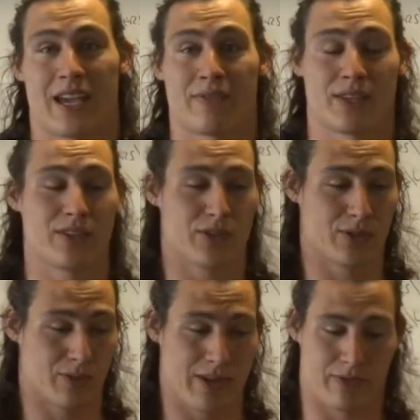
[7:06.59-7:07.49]
Everything you do in
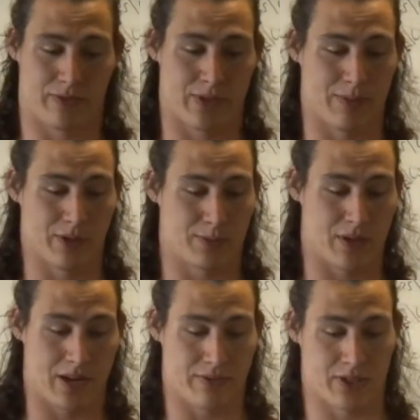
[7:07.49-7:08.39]
the weight room for the most
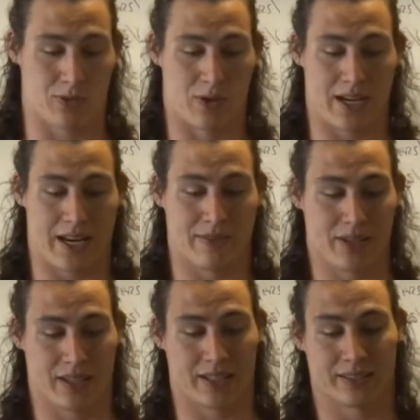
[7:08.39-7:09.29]
part, every squat,
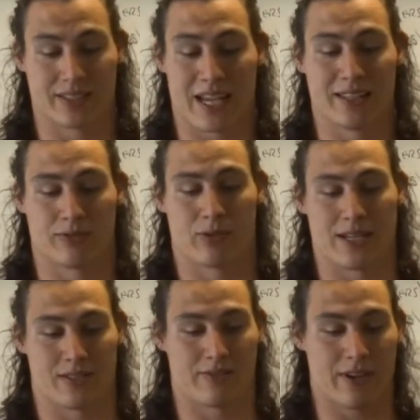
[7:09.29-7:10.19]
everything deadlift
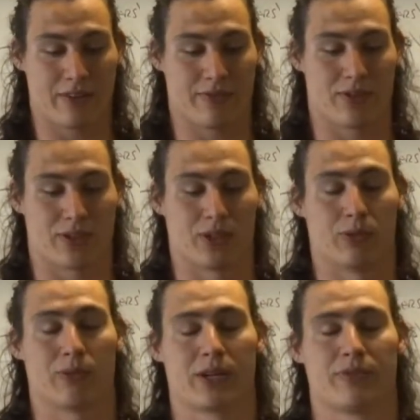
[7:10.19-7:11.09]
wise is very vertical.
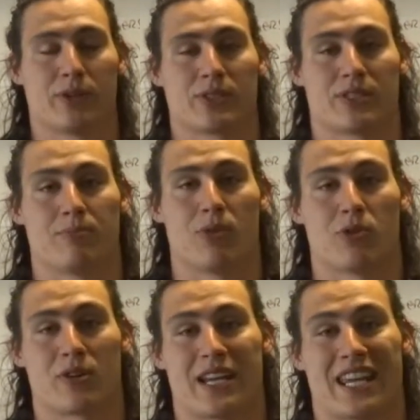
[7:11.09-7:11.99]
We want to focus on
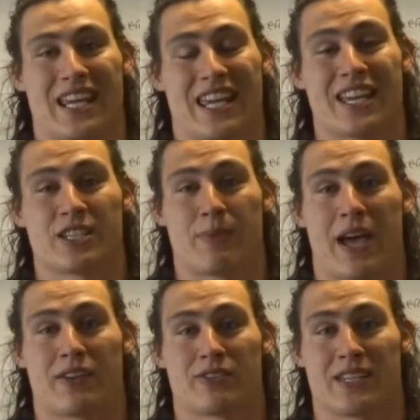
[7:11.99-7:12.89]
more hinge
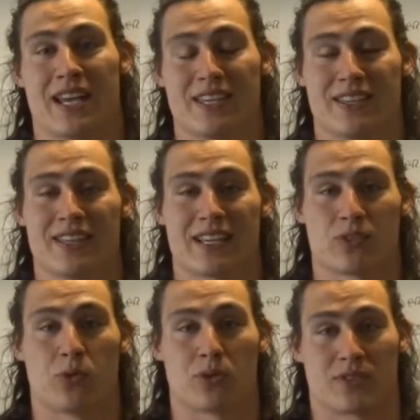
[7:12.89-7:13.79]
patterns, anything that's
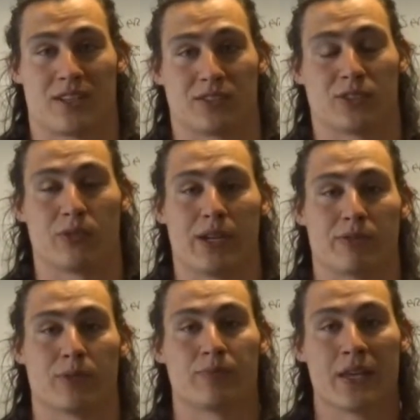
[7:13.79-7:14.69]
horizontal in the weight
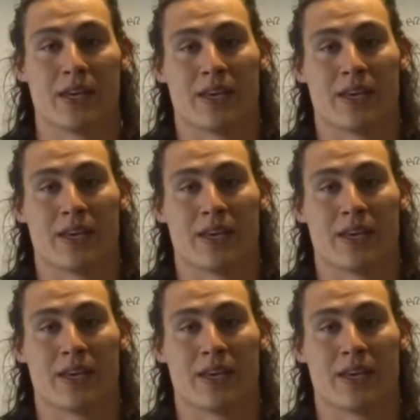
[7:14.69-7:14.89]
room.